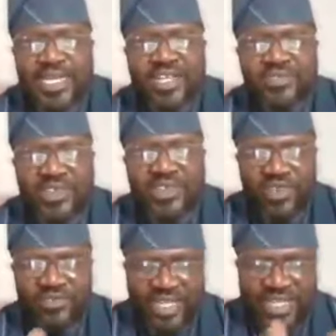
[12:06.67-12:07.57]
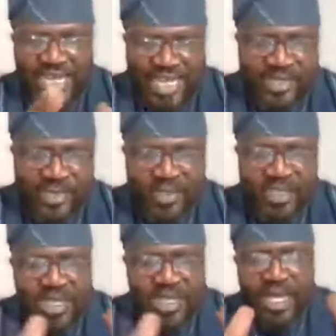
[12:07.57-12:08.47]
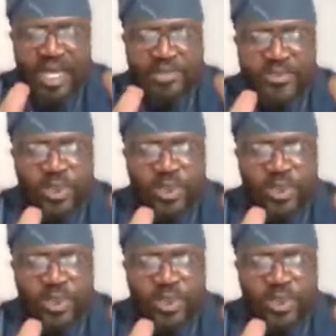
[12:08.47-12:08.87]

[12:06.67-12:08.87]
maybe if I can add a little bit.